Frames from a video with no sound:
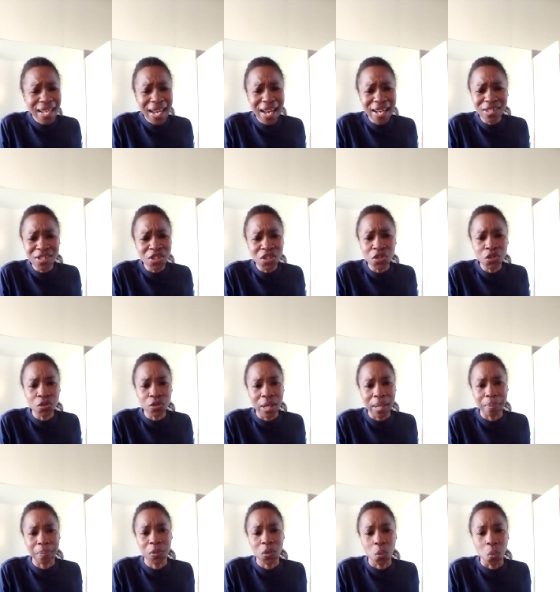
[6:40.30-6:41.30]

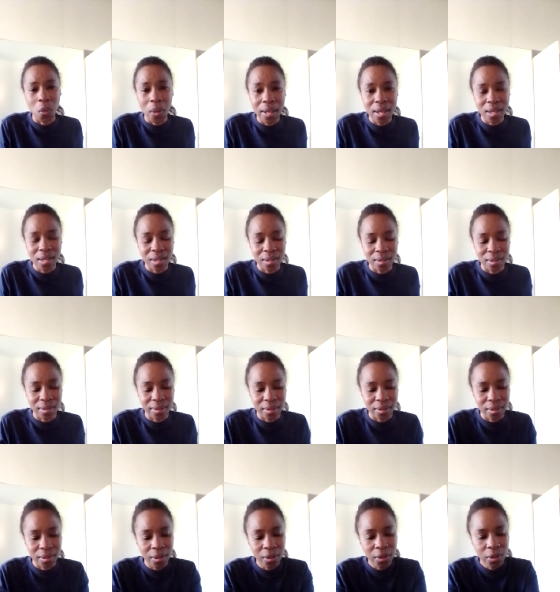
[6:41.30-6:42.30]
cash-strapped
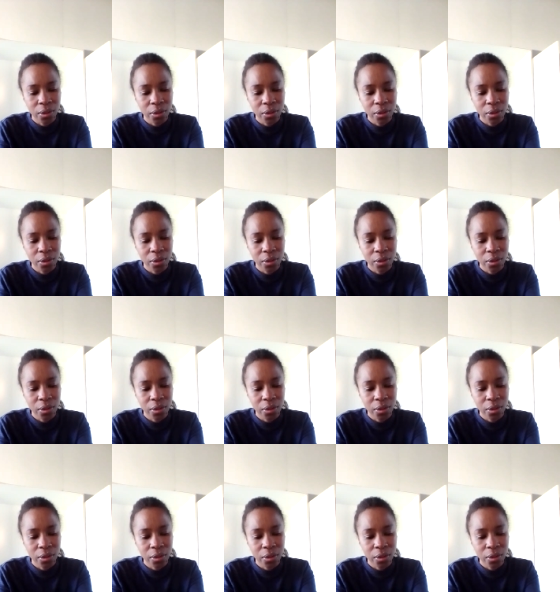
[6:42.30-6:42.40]
workers,